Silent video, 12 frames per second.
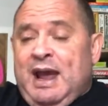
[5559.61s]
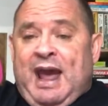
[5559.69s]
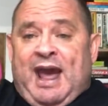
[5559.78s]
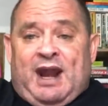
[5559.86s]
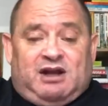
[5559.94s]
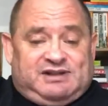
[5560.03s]

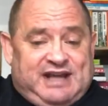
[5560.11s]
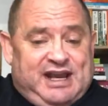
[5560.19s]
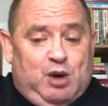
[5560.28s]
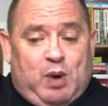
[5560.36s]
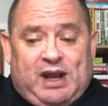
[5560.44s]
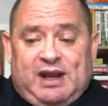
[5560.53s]
And I'll tell
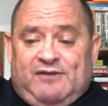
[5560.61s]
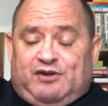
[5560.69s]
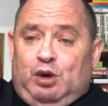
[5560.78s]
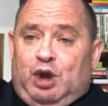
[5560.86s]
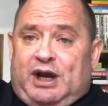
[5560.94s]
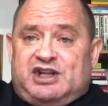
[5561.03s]
you what, if
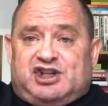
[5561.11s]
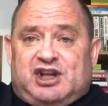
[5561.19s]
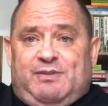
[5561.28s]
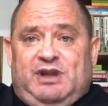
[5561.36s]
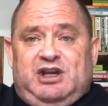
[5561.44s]
you look at some of